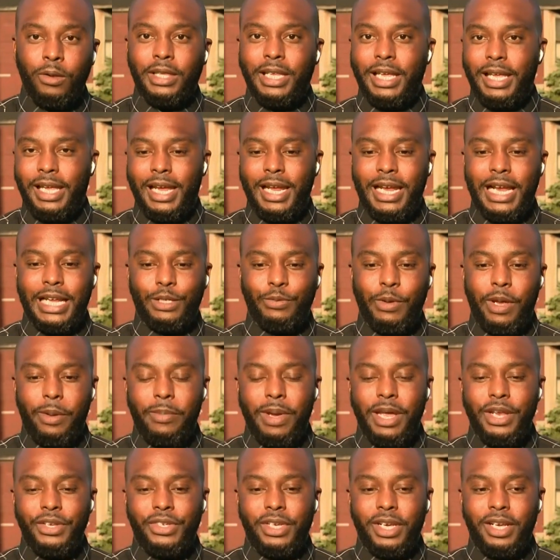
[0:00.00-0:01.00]
Again, as we
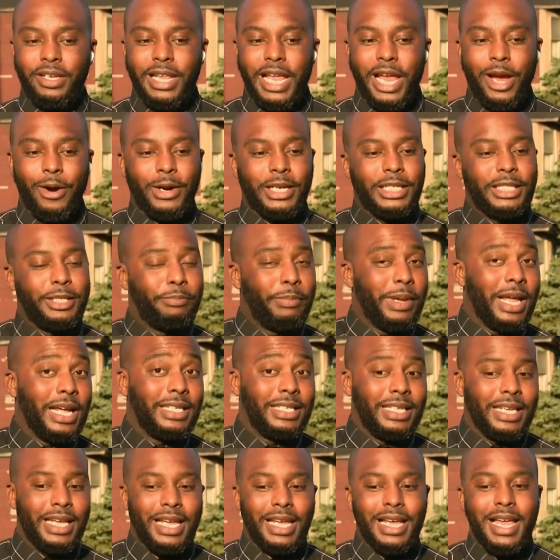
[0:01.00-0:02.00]
mentioned, they are
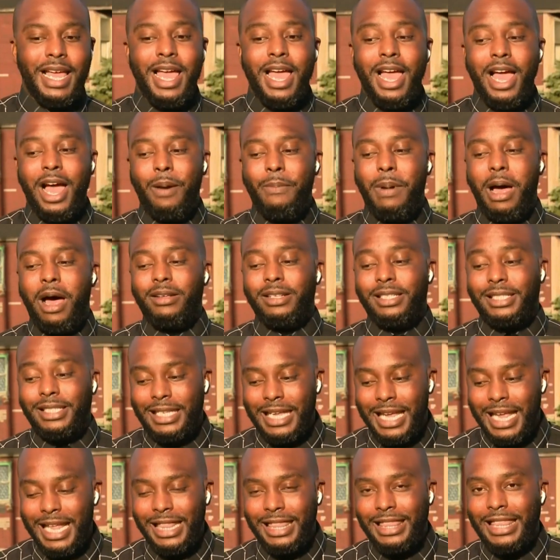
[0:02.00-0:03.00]
expecting about
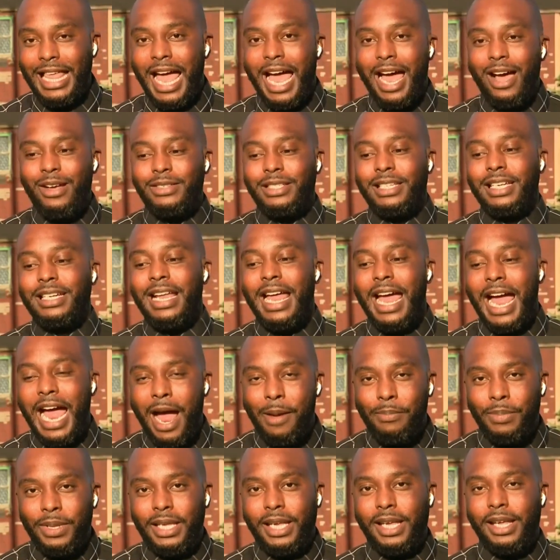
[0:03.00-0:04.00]
10,000
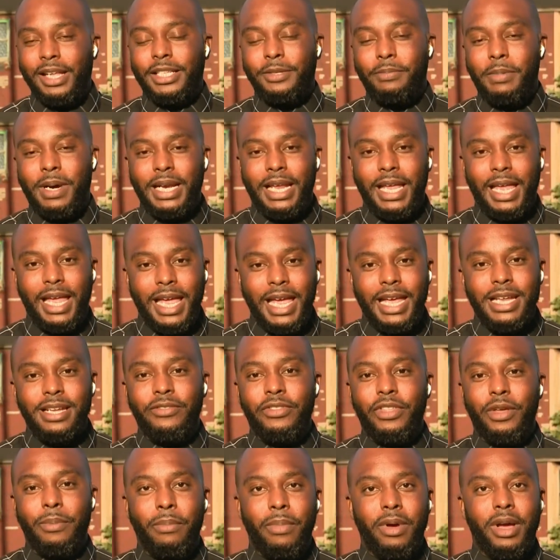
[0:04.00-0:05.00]
applicants by the end of
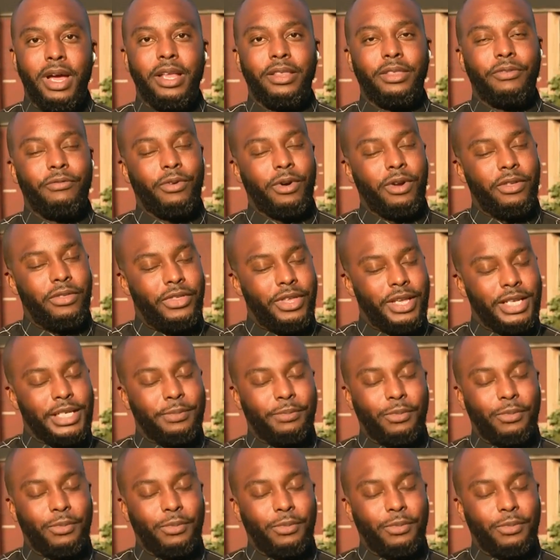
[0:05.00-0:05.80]
the month for this